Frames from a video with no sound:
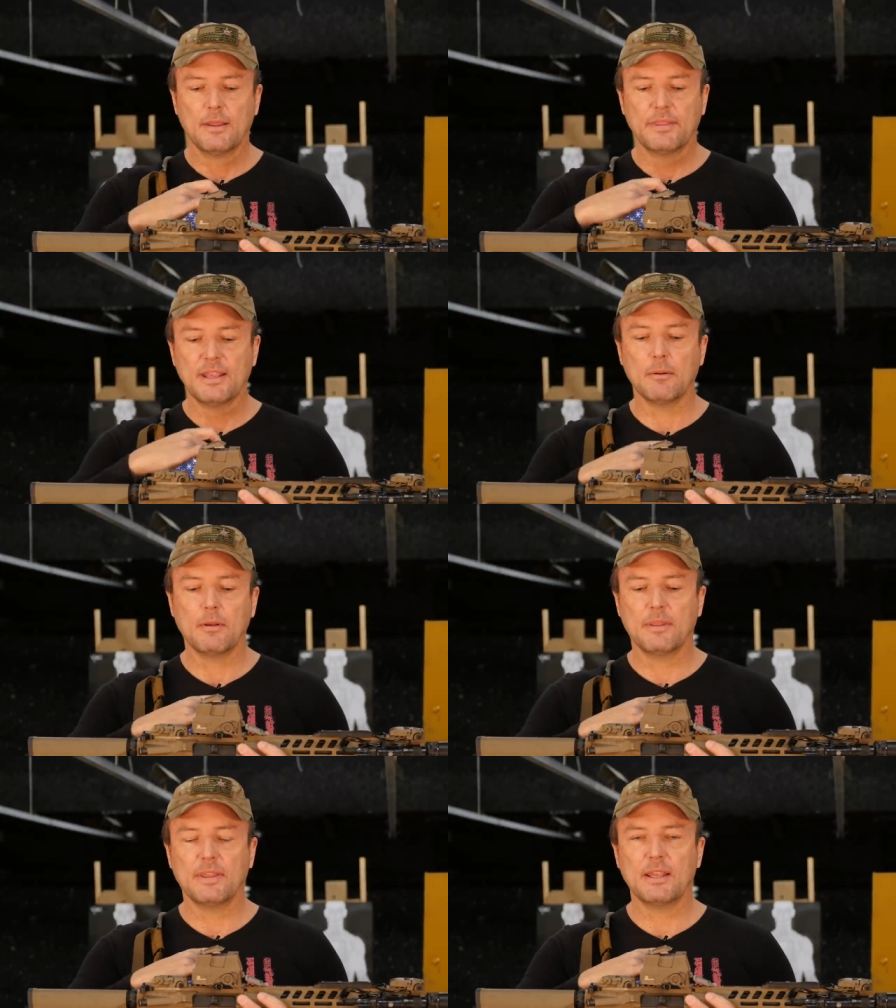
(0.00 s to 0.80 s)
The,
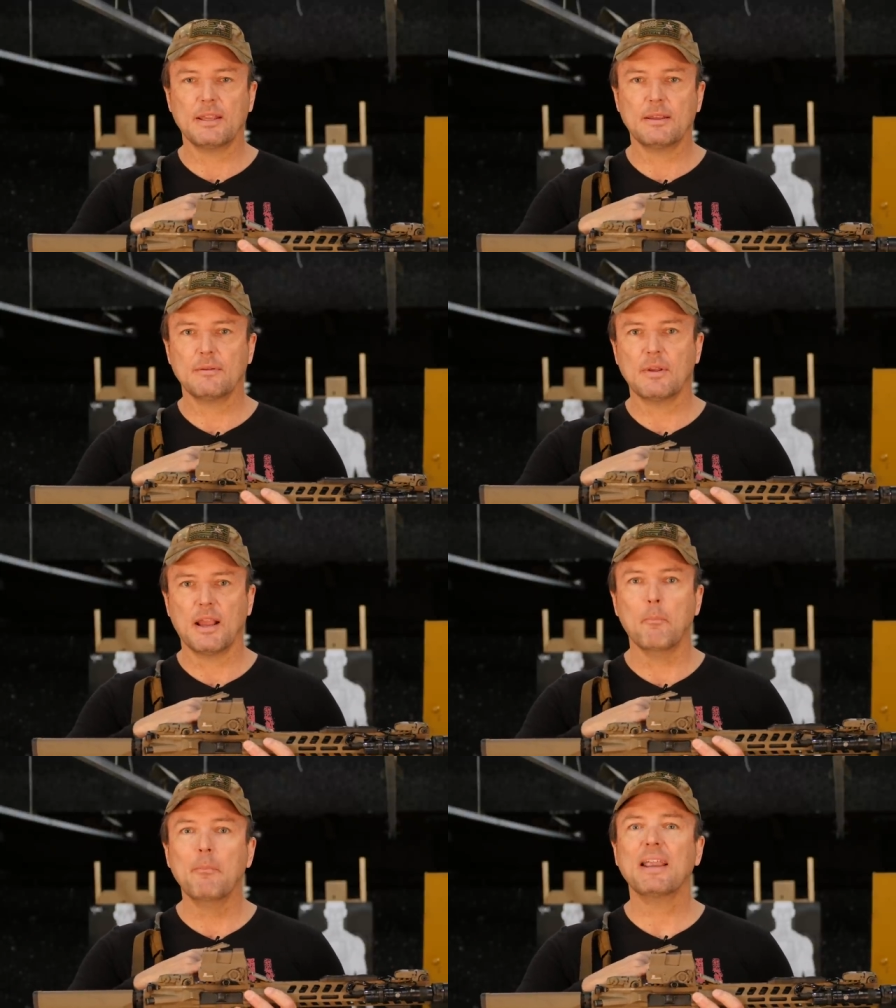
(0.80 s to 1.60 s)
the
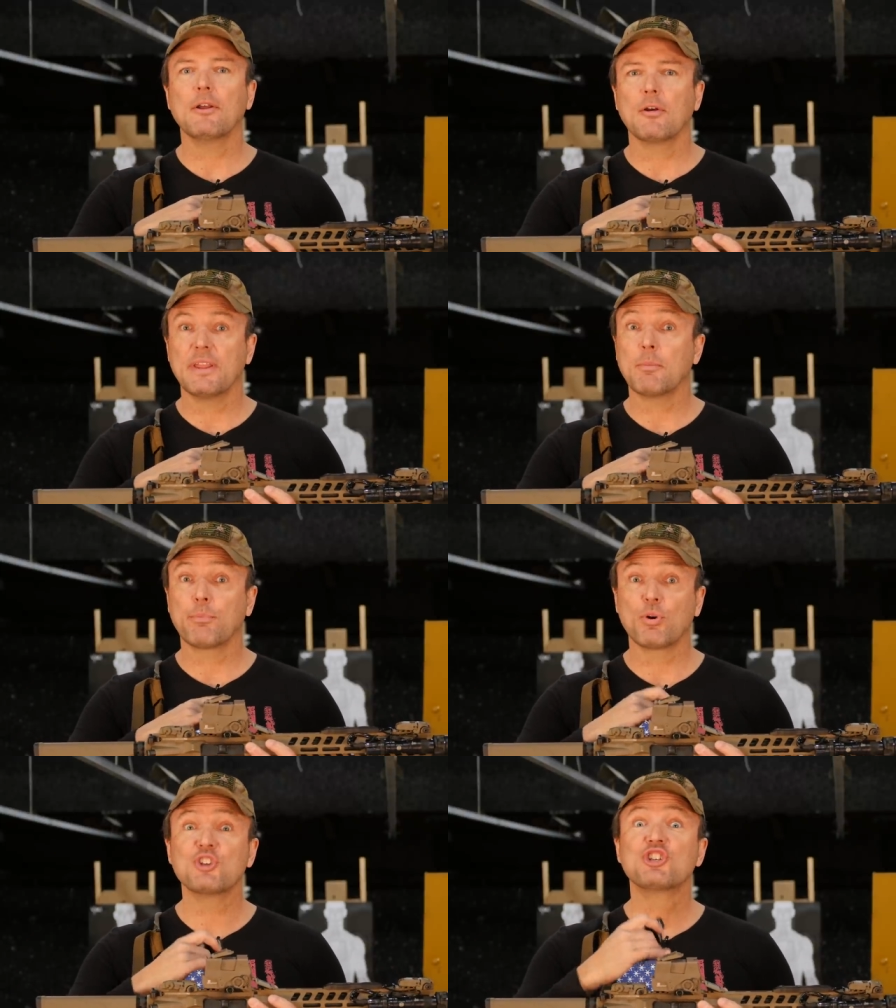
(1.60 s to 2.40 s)
emitter, the
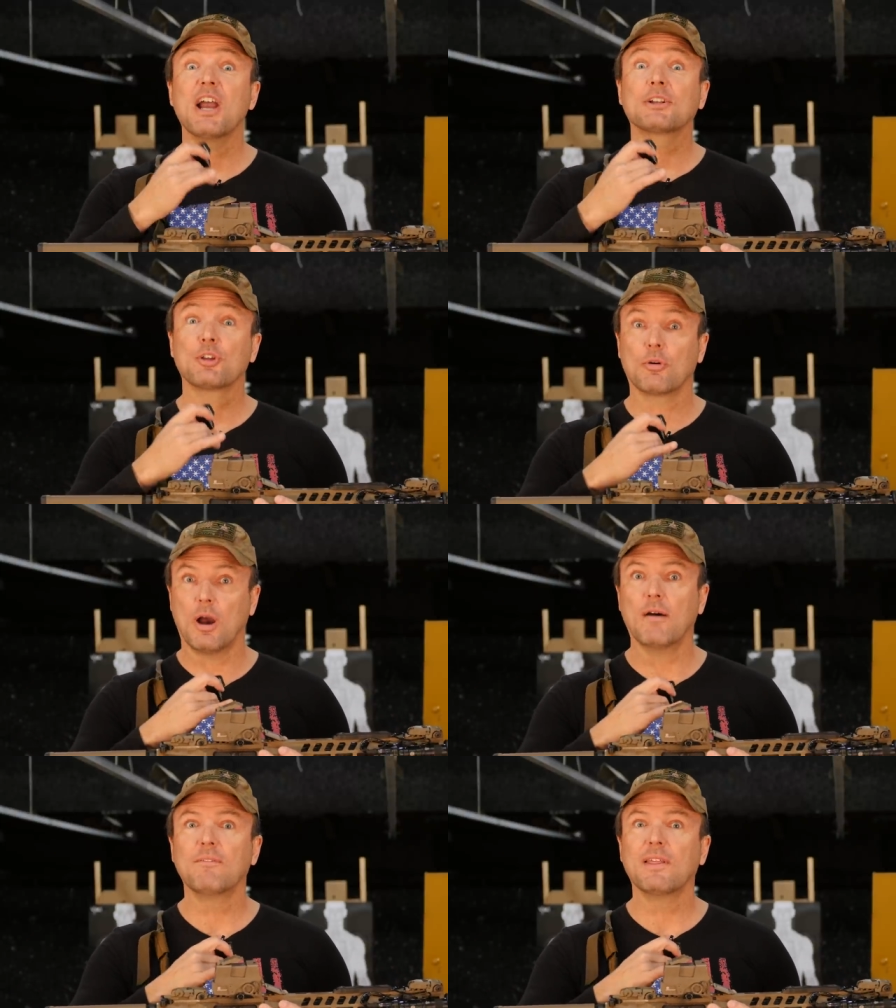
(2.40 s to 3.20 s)
projector
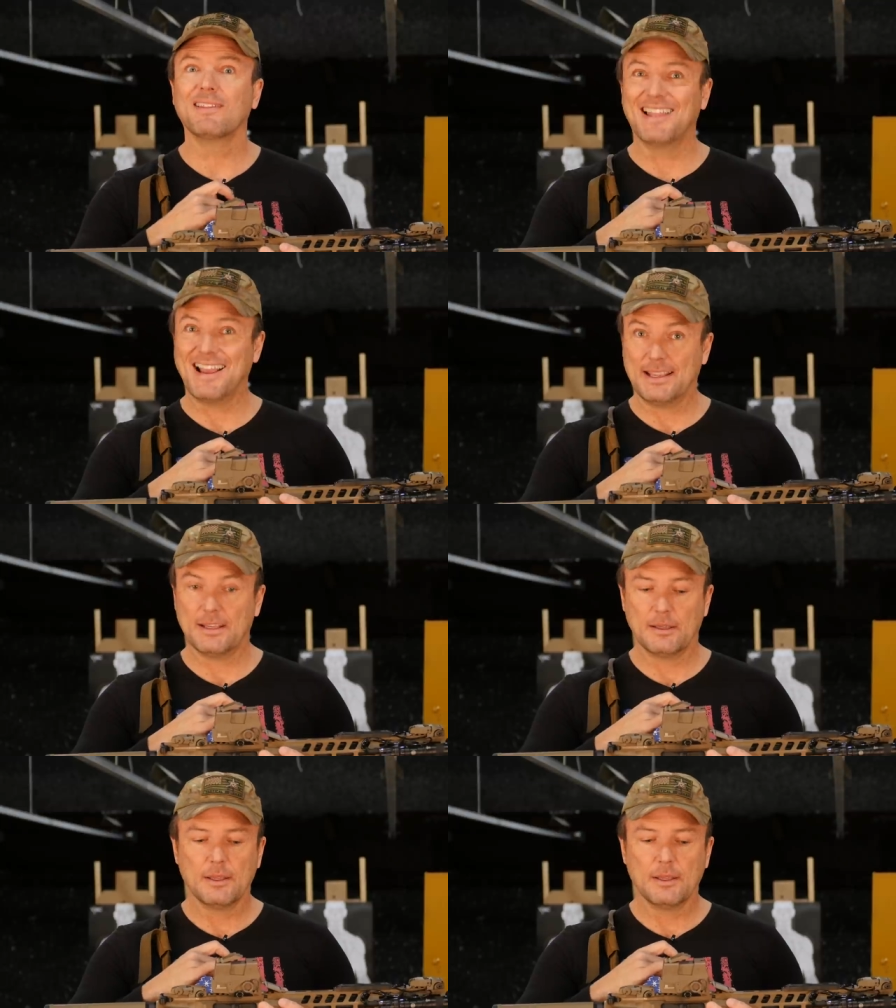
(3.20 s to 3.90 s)
of the light